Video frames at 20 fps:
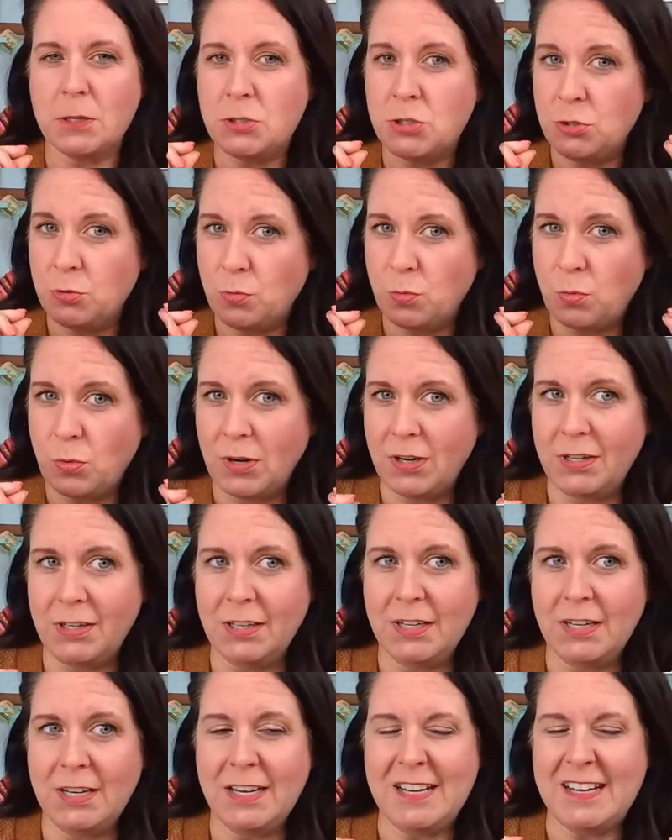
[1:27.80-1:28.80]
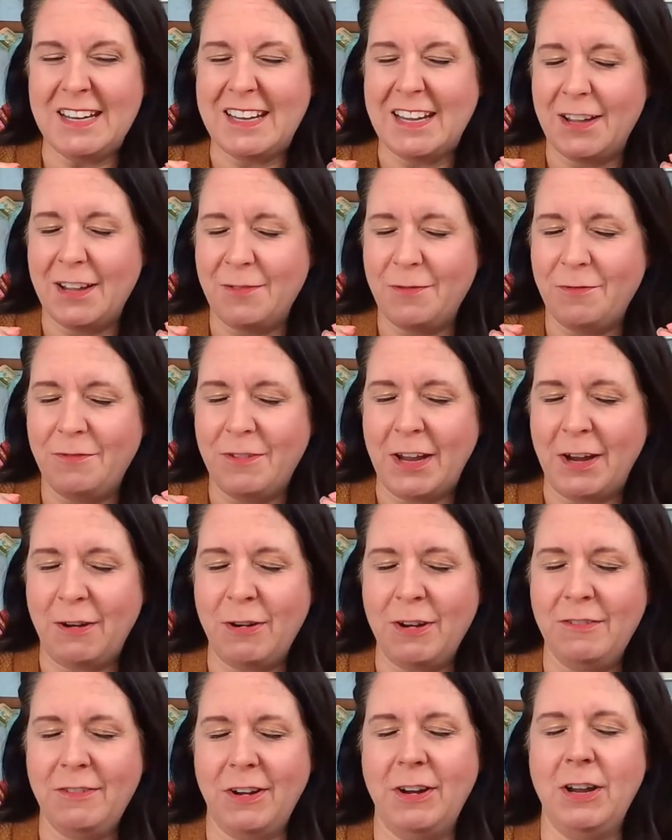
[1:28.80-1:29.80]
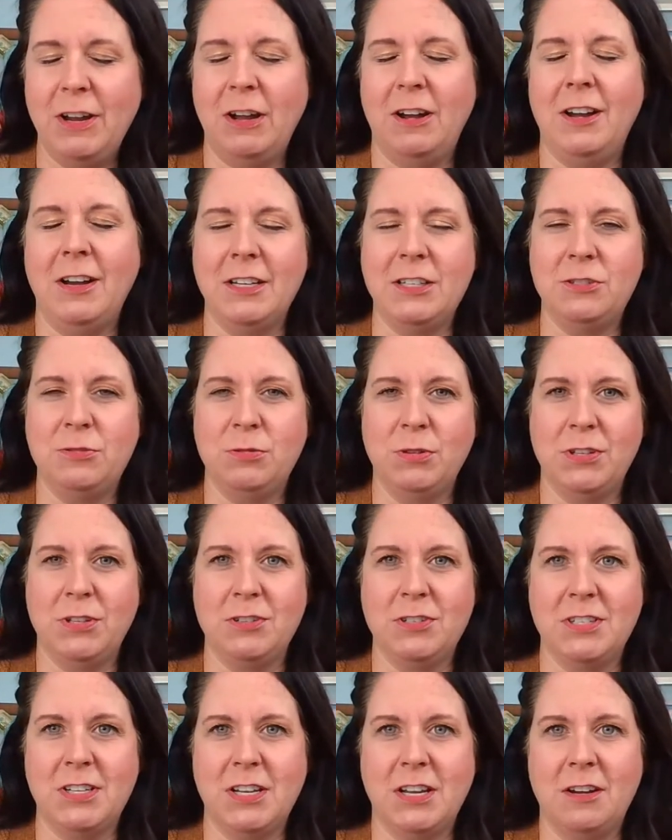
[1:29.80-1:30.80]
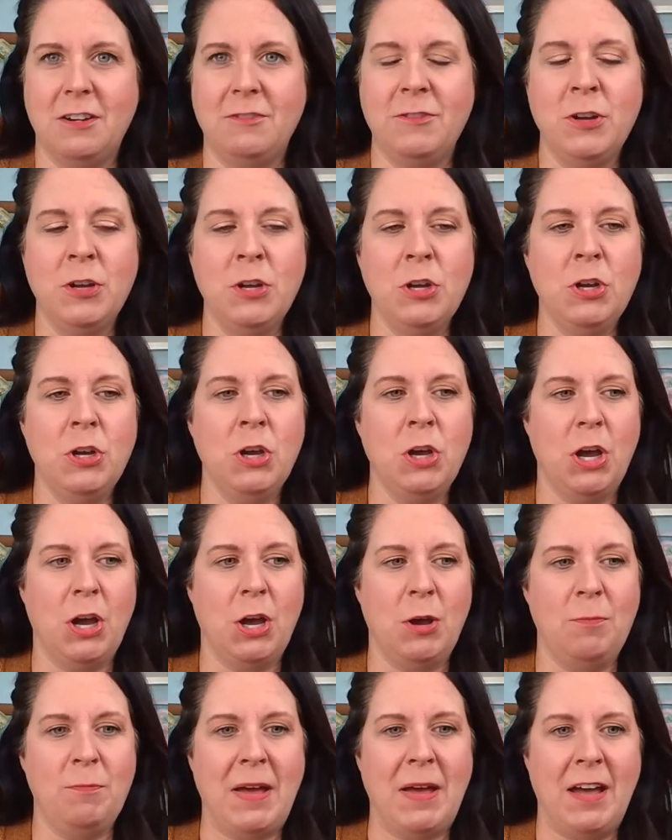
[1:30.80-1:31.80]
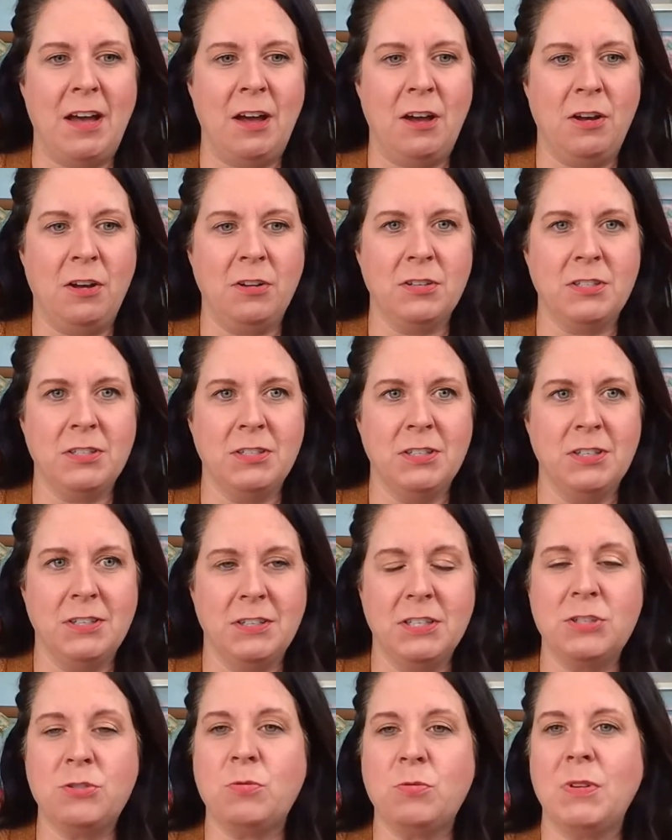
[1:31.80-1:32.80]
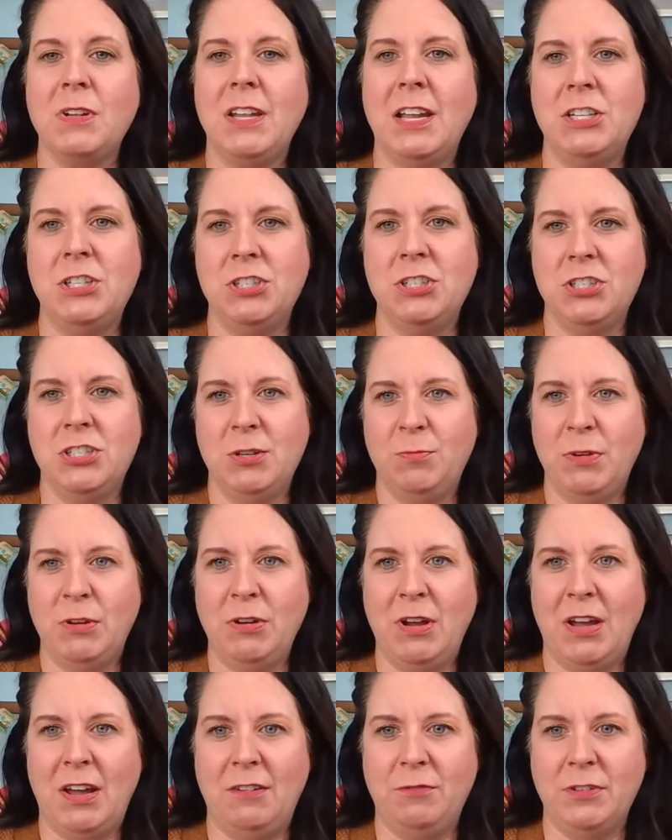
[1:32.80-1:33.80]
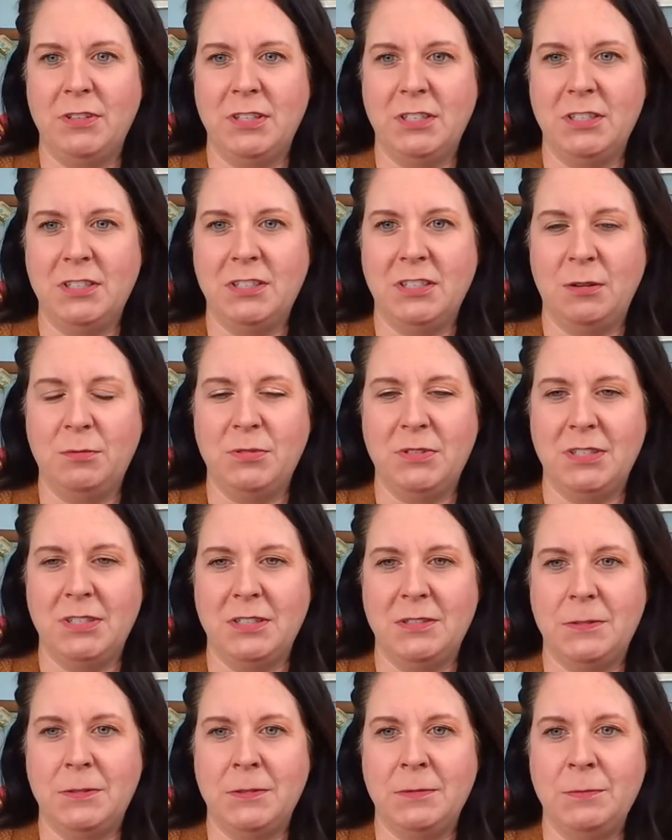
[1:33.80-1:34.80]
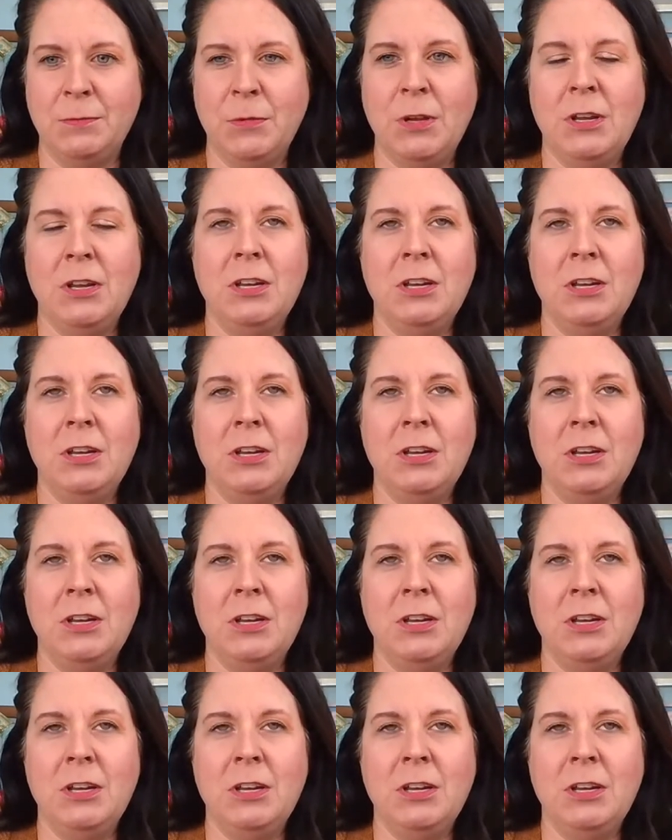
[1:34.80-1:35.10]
to really get very, very honest with yourself about this relationship you have with this substance.